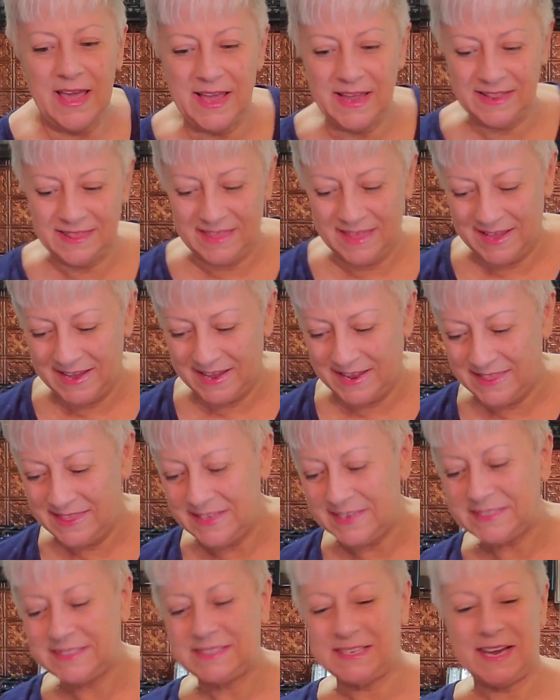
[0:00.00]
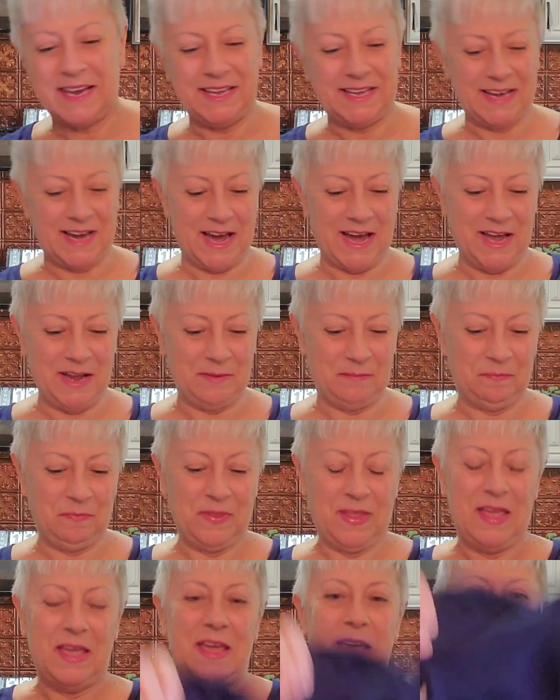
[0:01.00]
And then this I got.
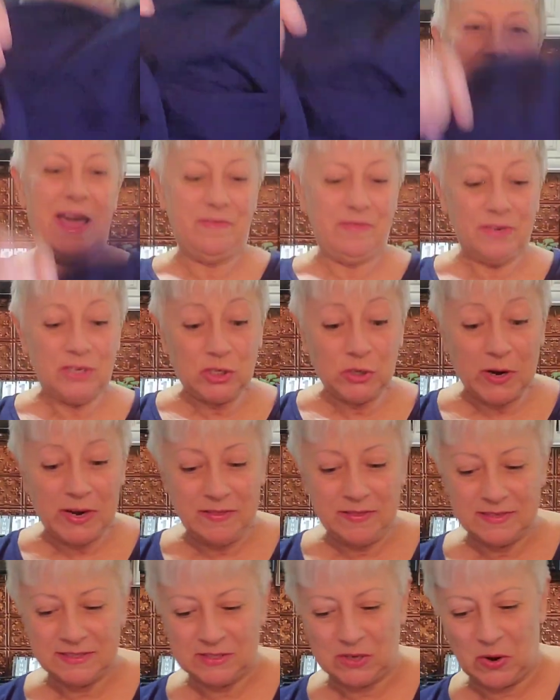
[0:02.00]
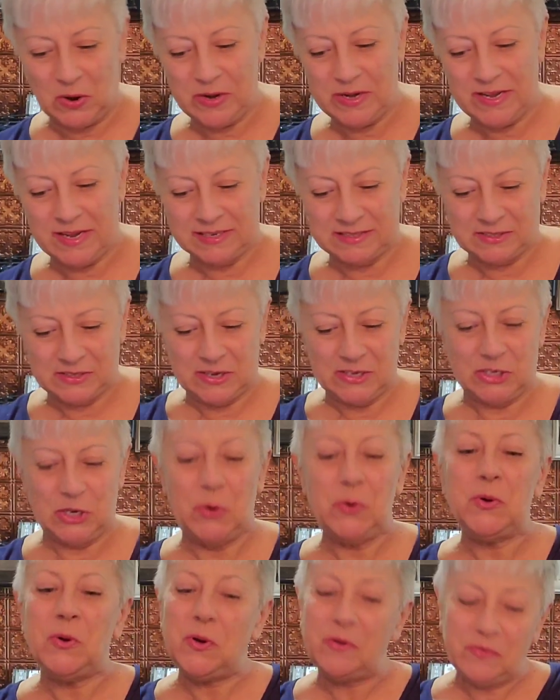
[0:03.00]
I haven't tried this on yet, so I
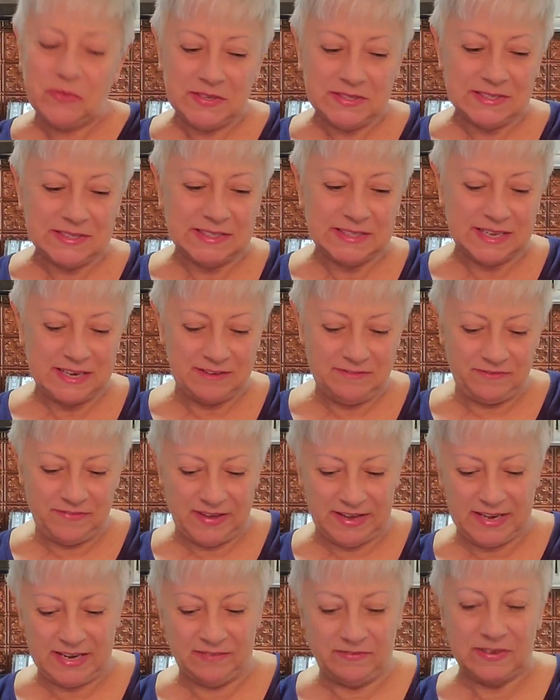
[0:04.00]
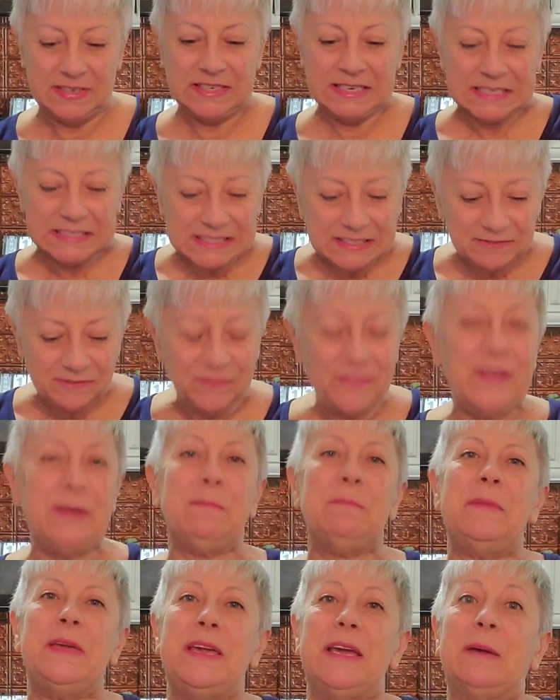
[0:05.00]
don't know if this is going to fit. If it doesn't
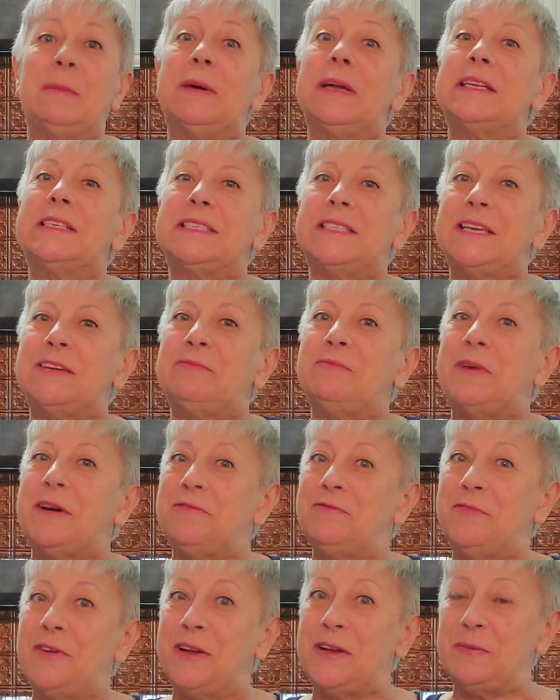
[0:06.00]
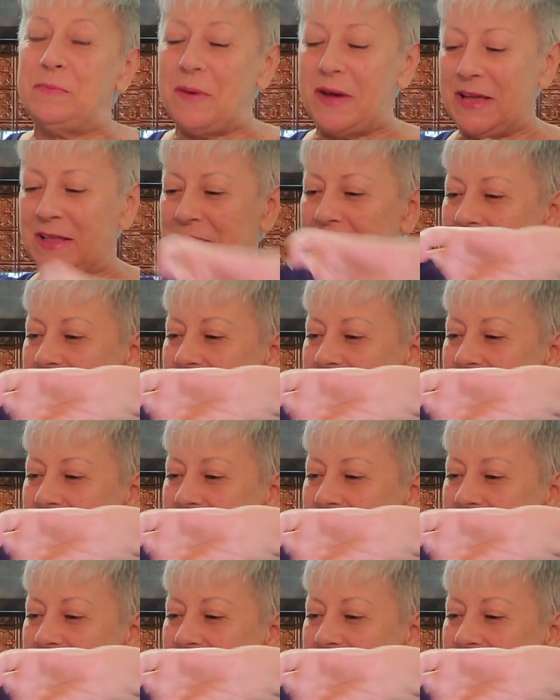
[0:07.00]
fit me, I'm going to see if my friend might